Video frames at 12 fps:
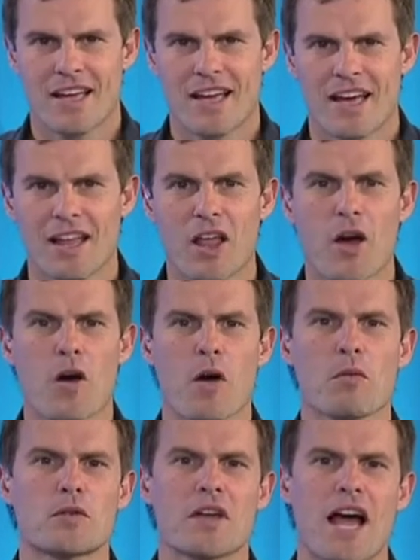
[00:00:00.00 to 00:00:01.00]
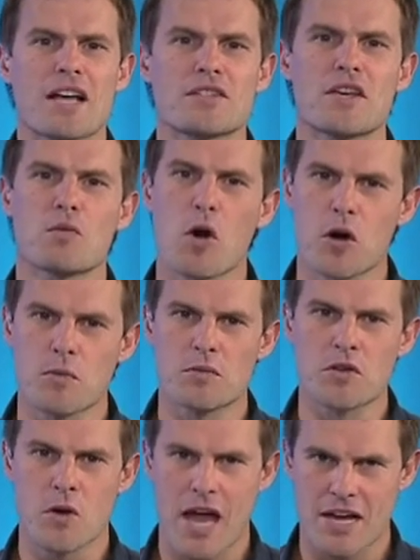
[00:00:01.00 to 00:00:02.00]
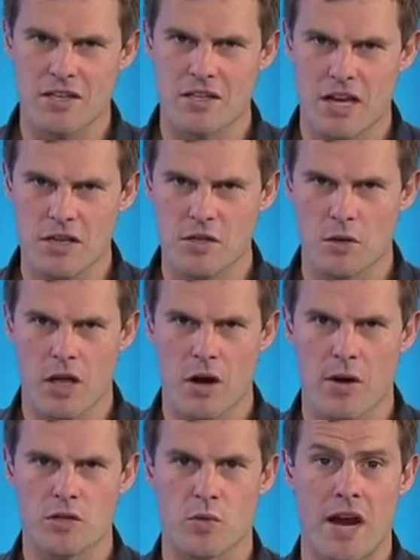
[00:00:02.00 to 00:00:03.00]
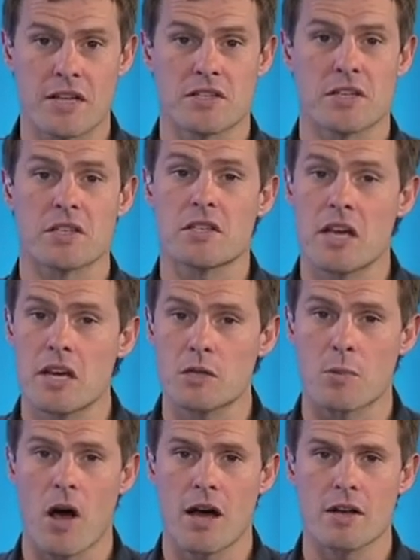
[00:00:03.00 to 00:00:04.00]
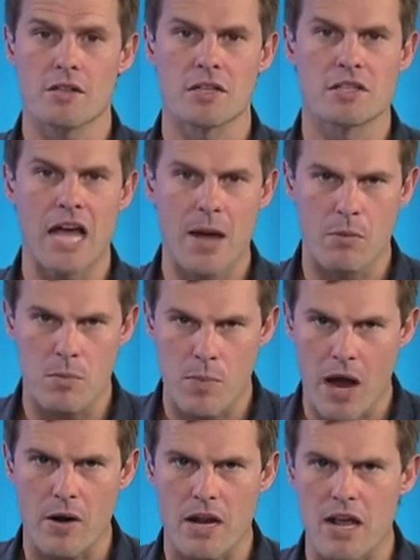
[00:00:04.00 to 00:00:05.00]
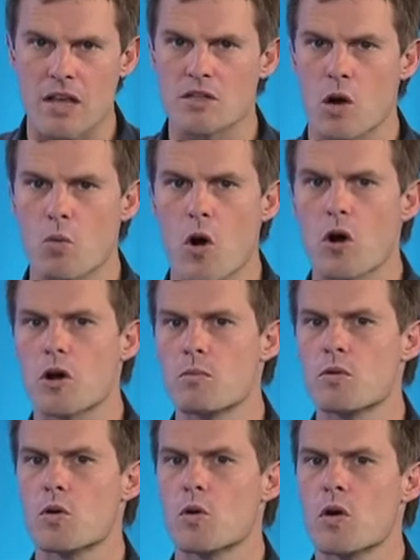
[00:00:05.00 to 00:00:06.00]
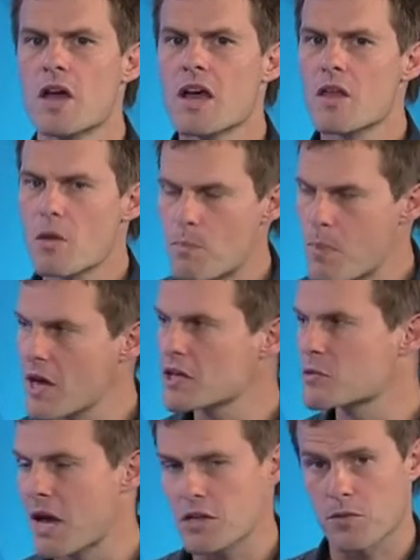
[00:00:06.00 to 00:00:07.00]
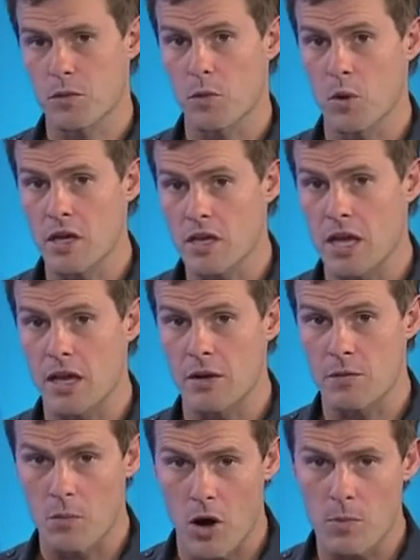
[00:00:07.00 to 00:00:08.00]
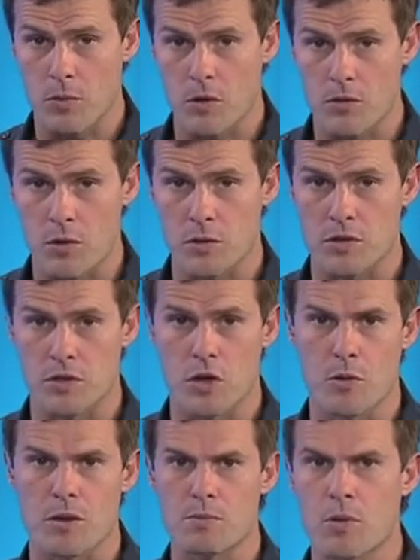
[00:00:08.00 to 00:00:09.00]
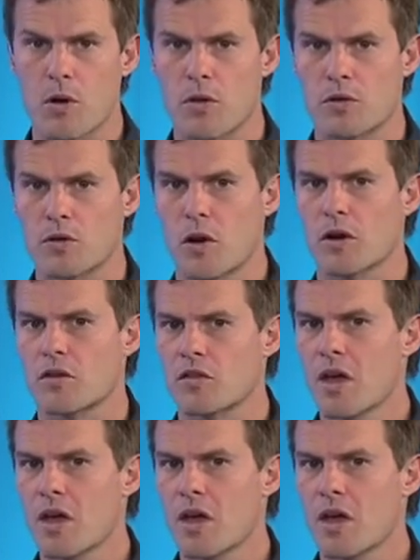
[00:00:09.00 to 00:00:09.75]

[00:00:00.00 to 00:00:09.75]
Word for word: Hello, I'm Luke Darcy. Welcome to Access All Areas. Round 16 is behind us, and Damien Barrett, as I welcome you, the best match from the weekend, from my point of view, was the Derby in Perth. The Dockers